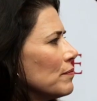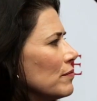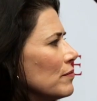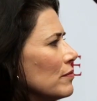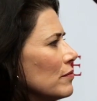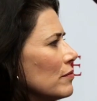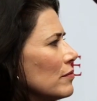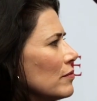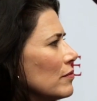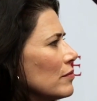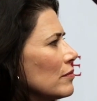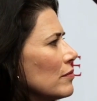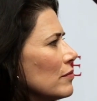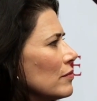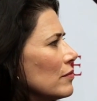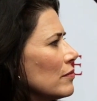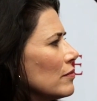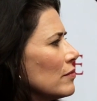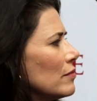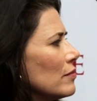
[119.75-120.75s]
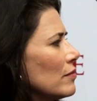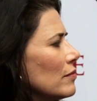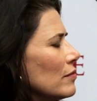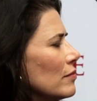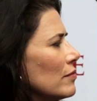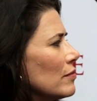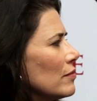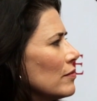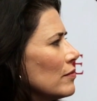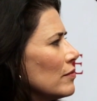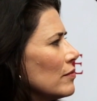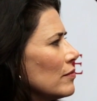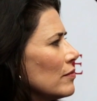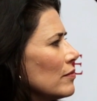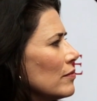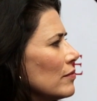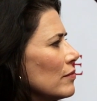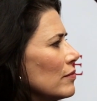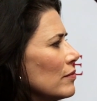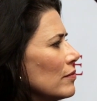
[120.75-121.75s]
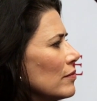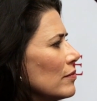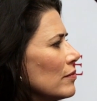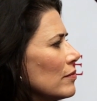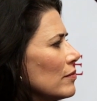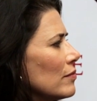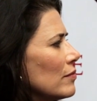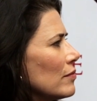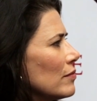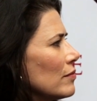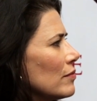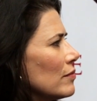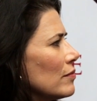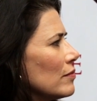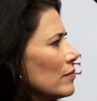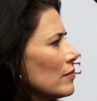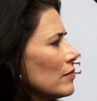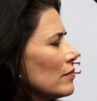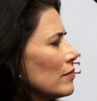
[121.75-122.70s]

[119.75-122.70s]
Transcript: (silent)